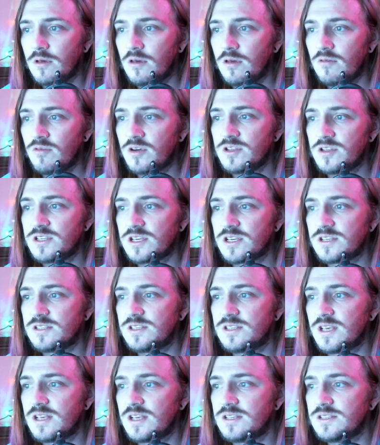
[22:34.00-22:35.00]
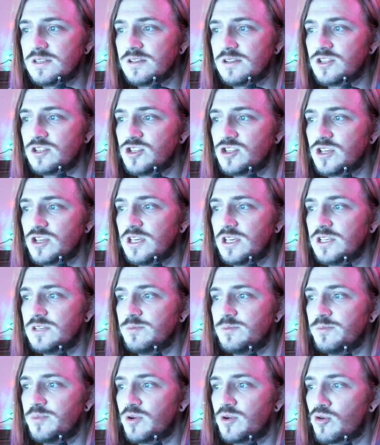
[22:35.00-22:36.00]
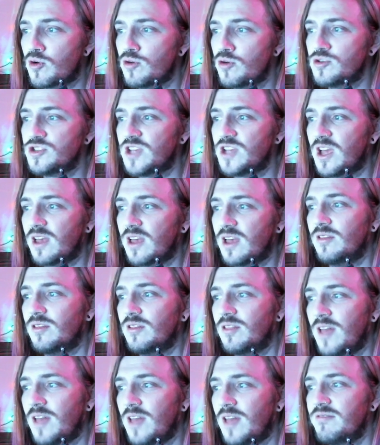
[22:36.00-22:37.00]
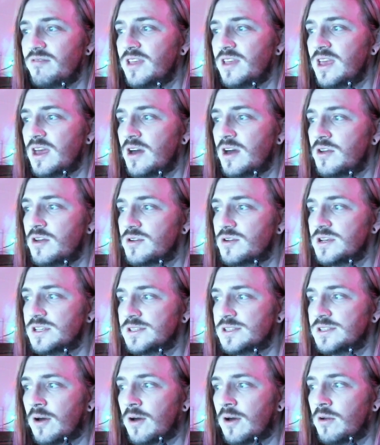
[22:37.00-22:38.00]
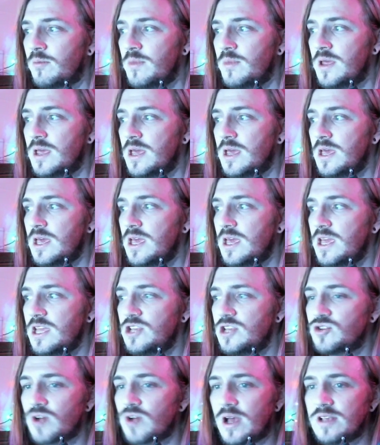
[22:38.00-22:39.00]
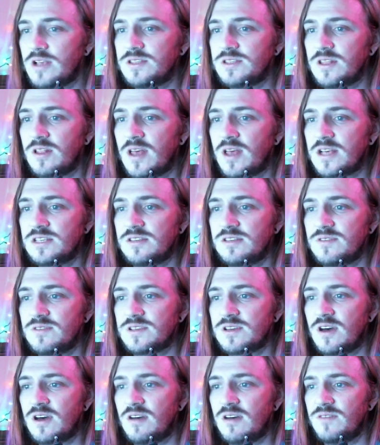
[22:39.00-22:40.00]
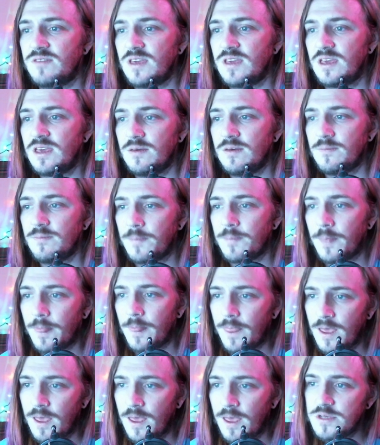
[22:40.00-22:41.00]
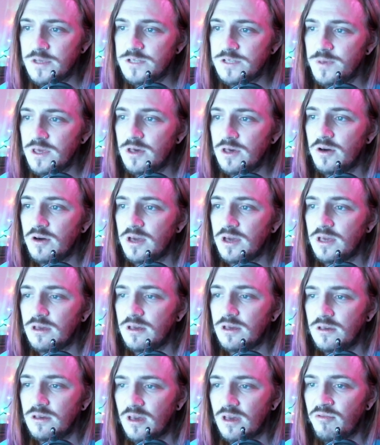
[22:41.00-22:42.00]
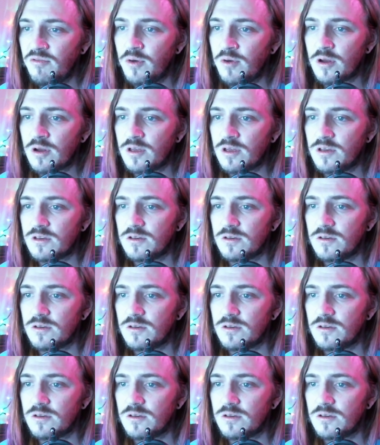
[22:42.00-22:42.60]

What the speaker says: Wojtek says, clutching his project lively under his arm. He drowns the last of his coffee. I must be going. Have work.